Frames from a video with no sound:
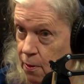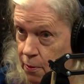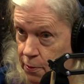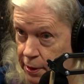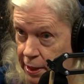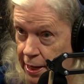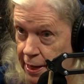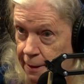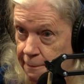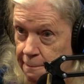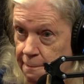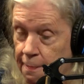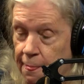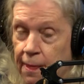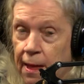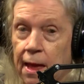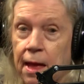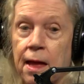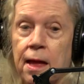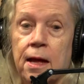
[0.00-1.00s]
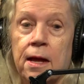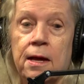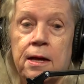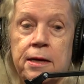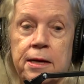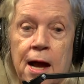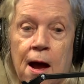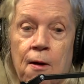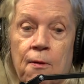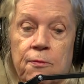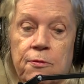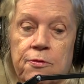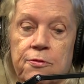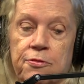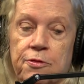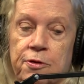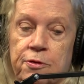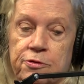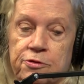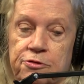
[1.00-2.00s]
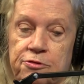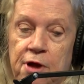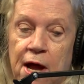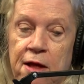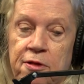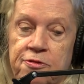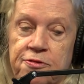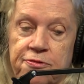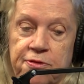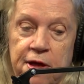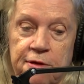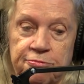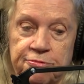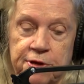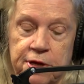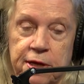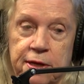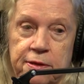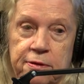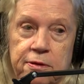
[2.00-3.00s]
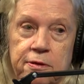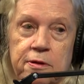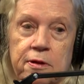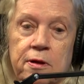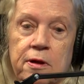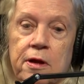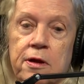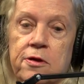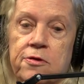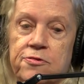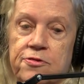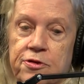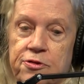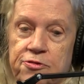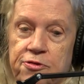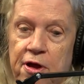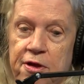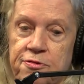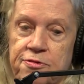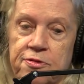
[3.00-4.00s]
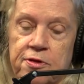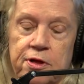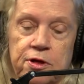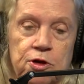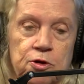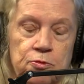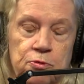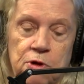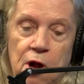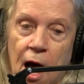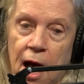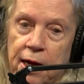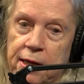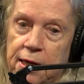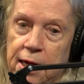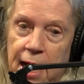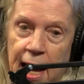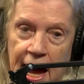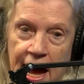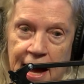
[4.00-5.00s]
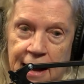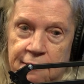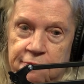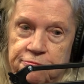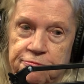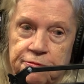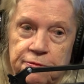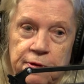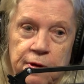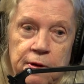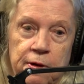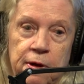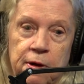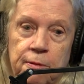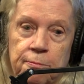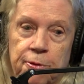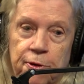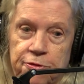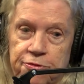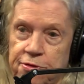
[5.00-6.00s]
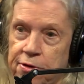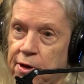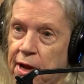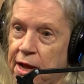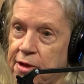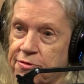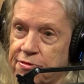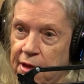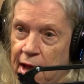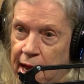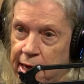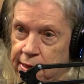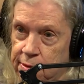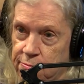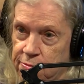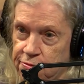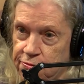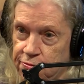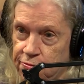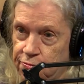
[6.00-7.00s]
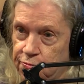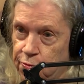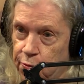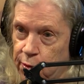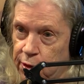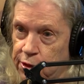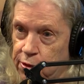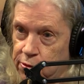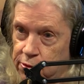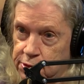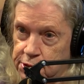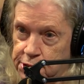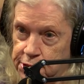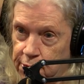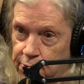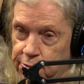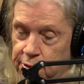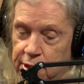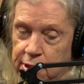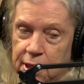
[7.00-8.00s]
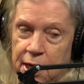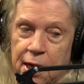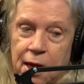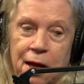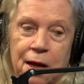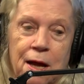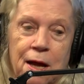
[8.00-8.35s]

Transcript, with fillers: Okay? Now, the child safe kit suggests that you not have personalized items for your children.